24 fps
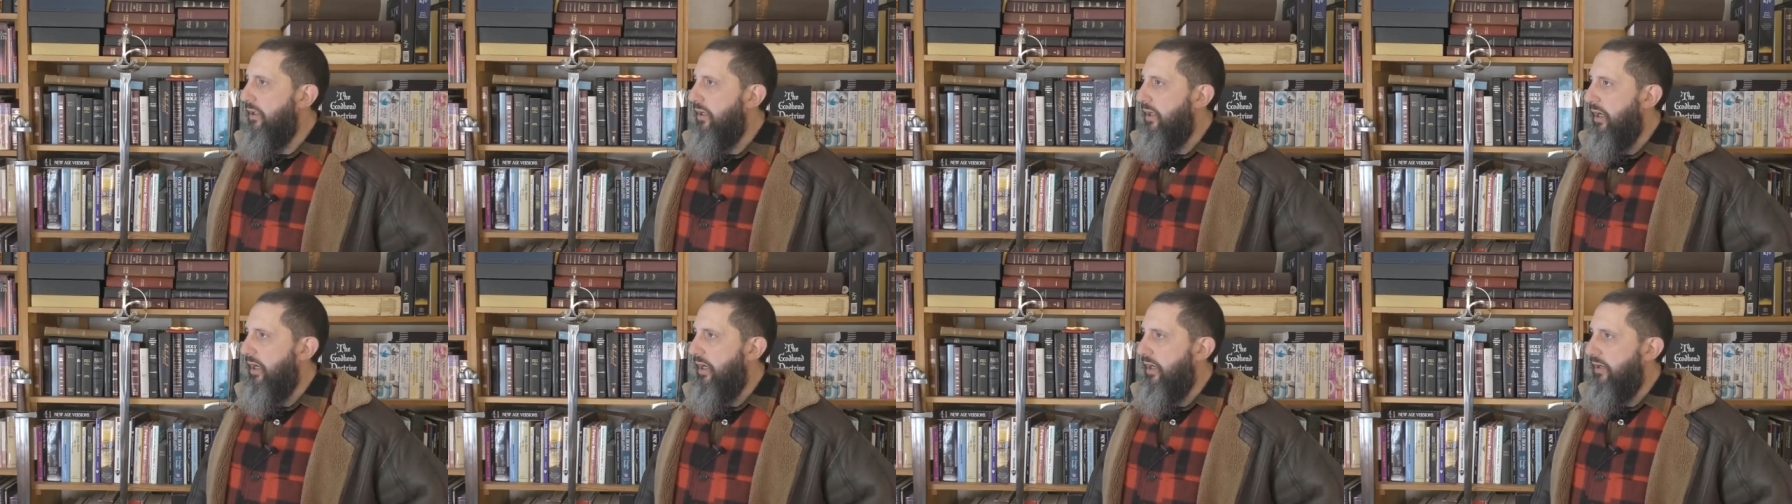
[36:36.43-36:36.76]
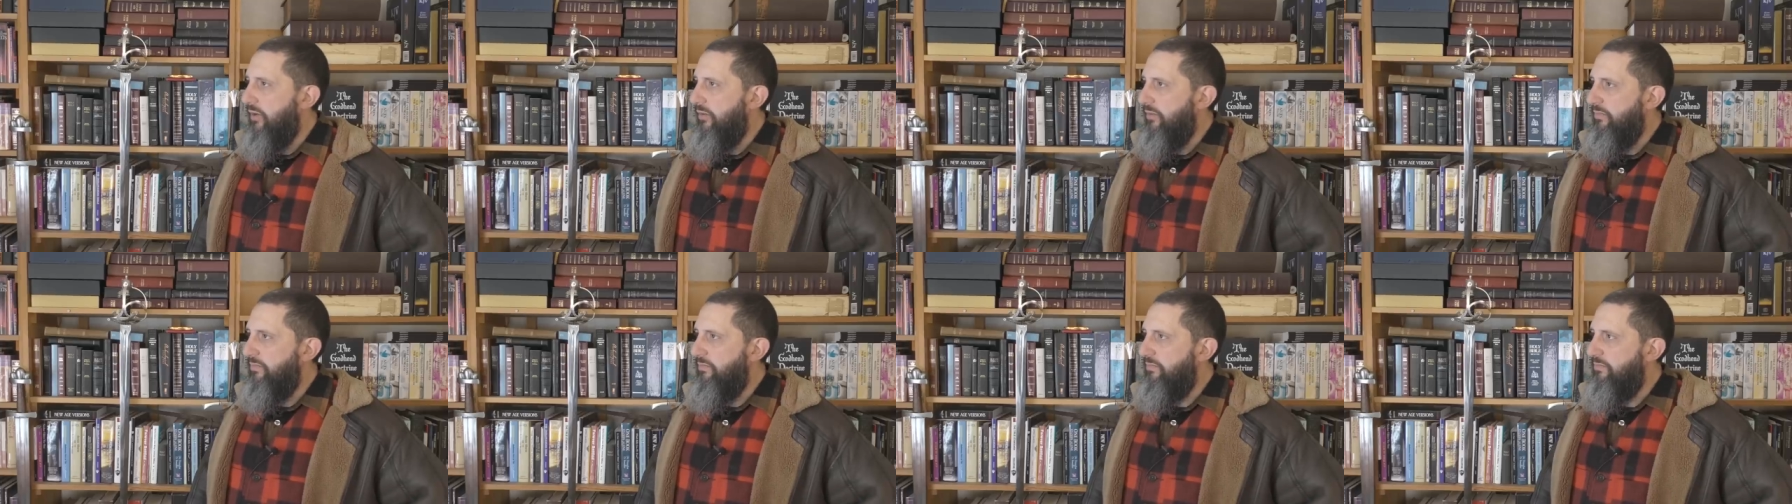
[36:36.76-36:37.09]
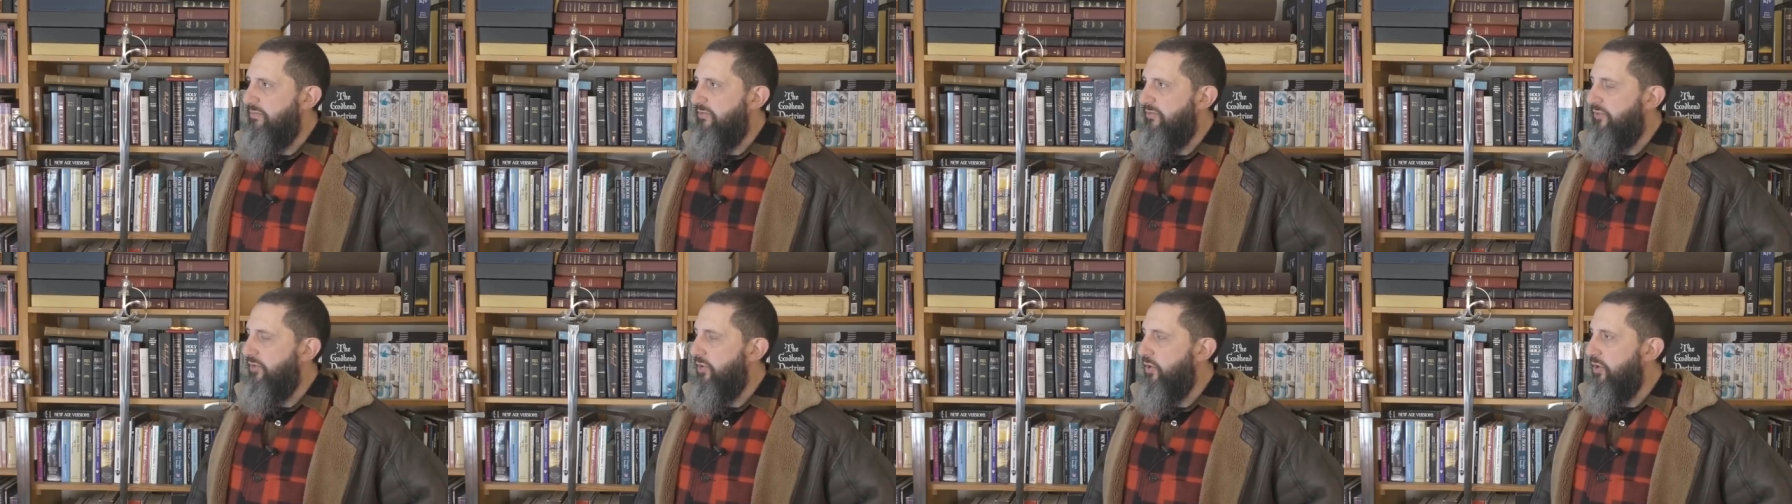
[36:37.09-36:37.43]
uh,
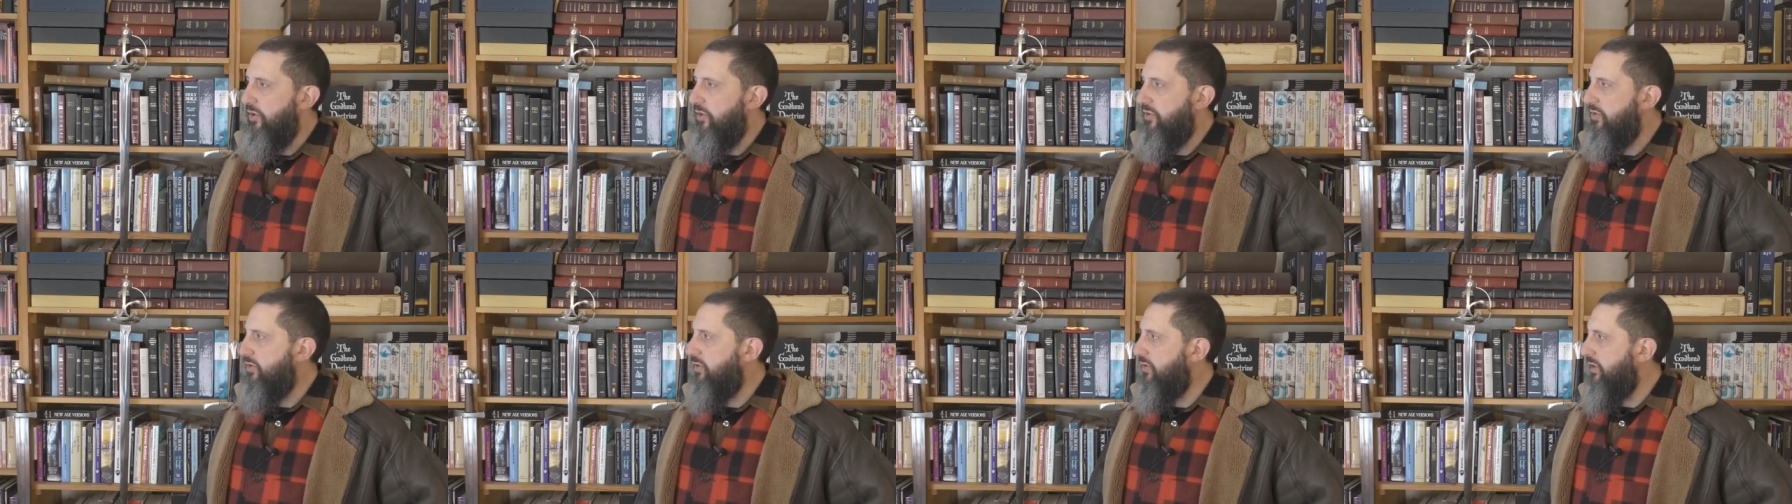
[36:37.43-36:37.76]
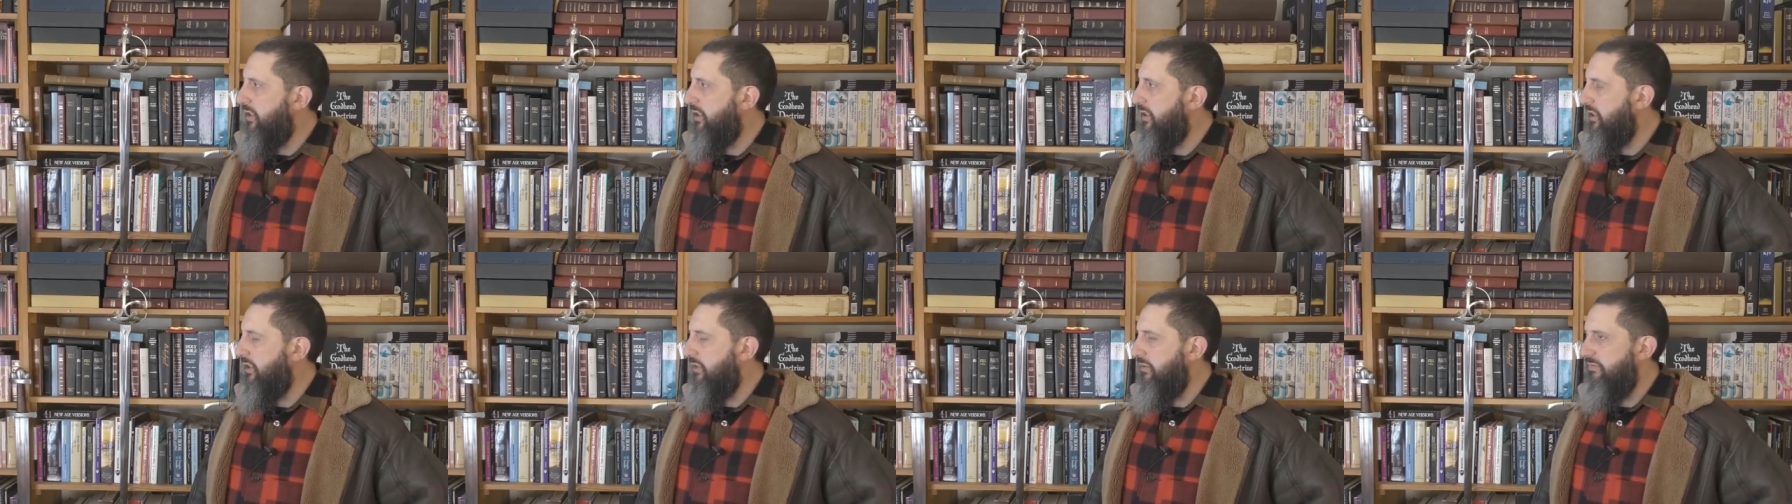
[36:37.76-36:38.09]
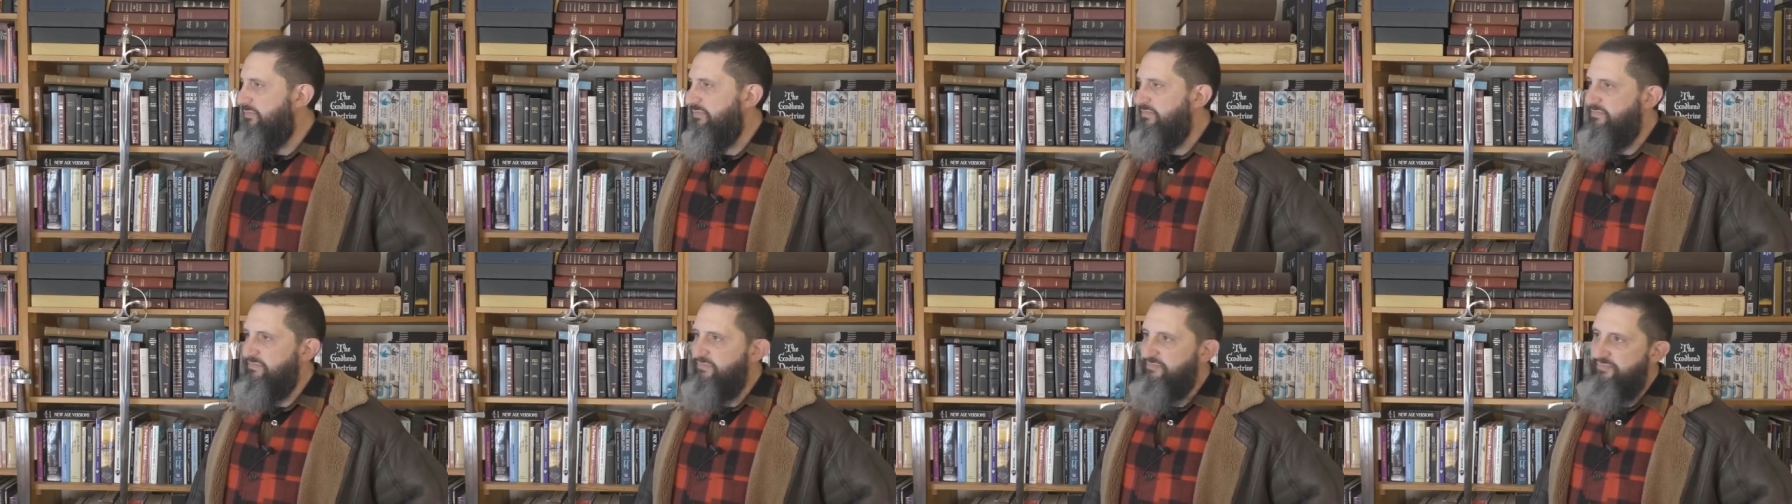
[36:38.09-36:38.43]
fir
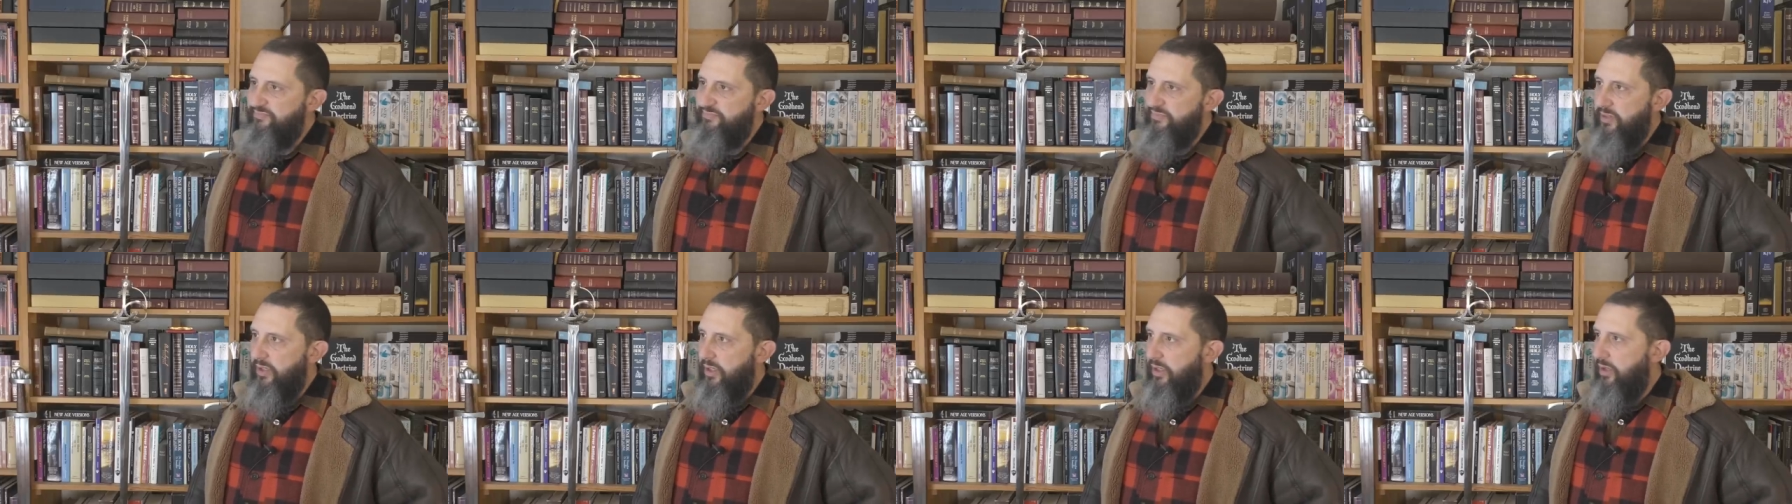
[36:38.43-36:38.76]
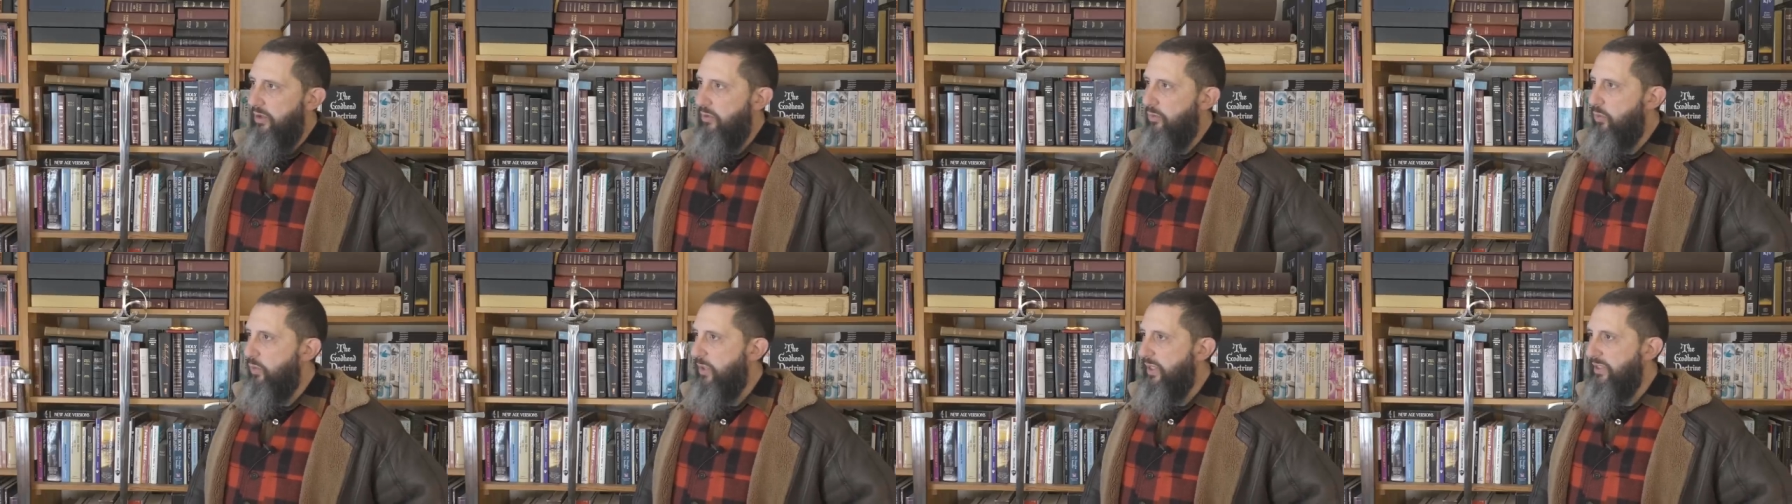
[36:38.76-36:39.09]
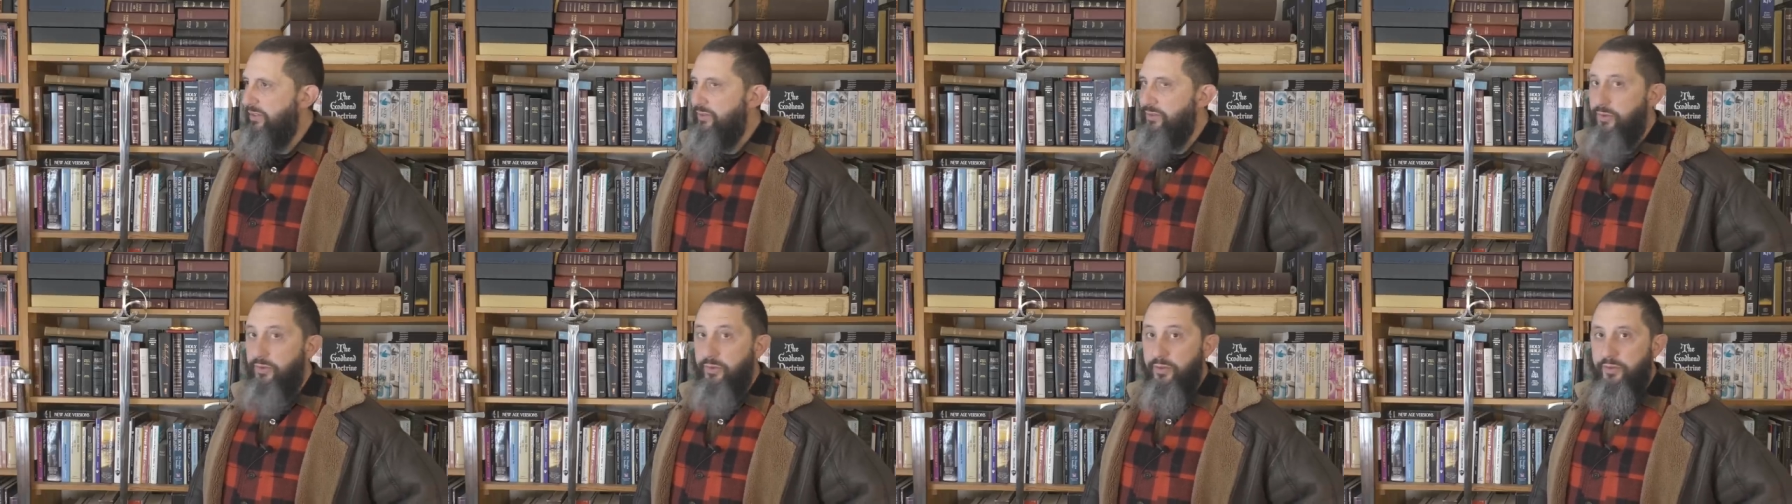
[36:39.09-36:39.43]
tree, uh,
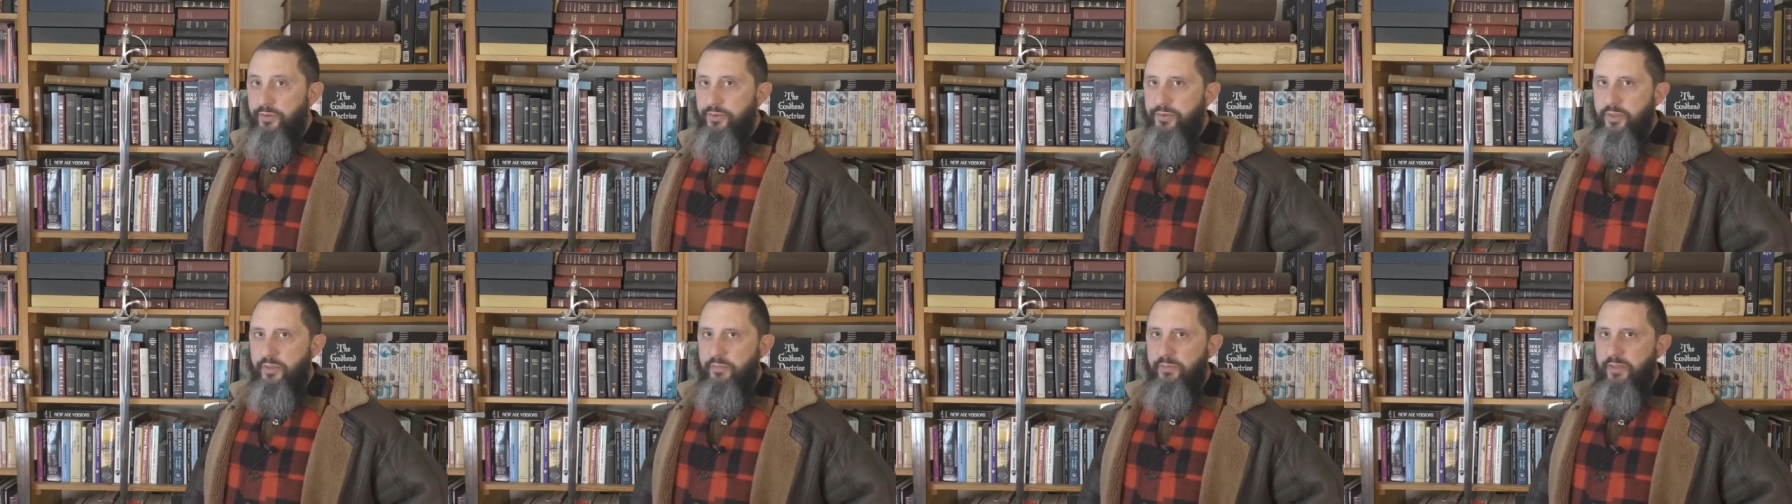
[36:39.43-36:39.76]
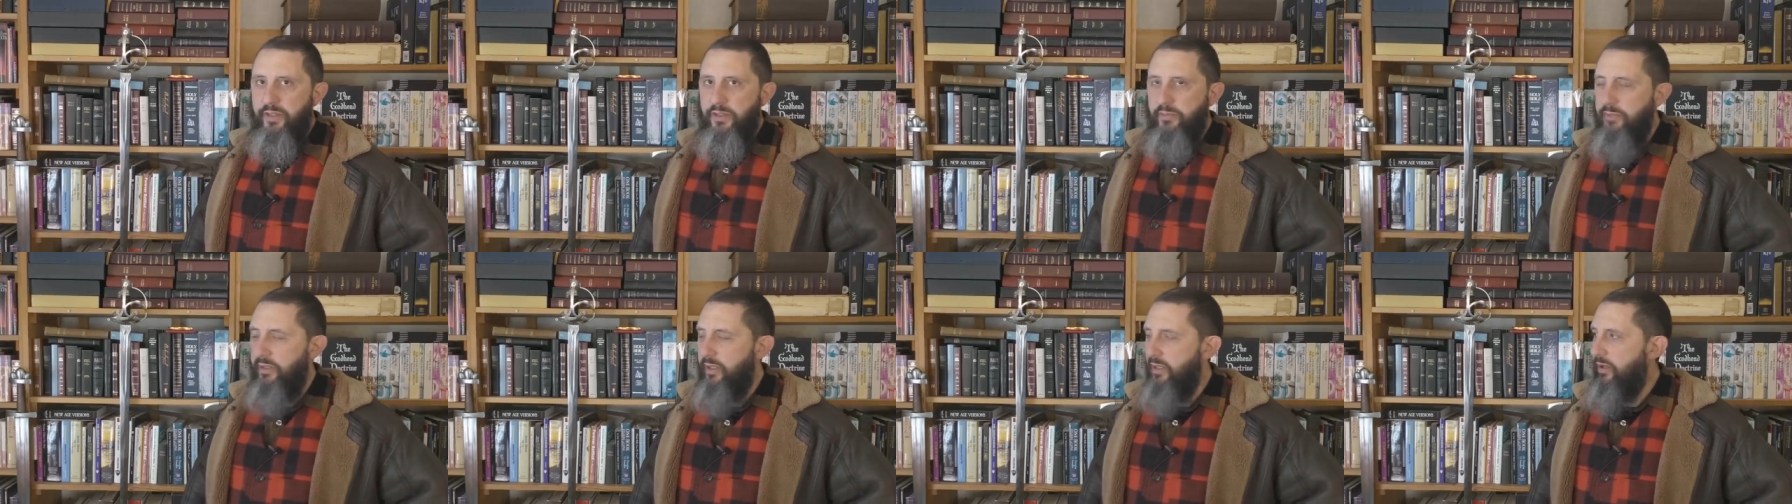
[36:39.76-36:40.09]
weasel or something.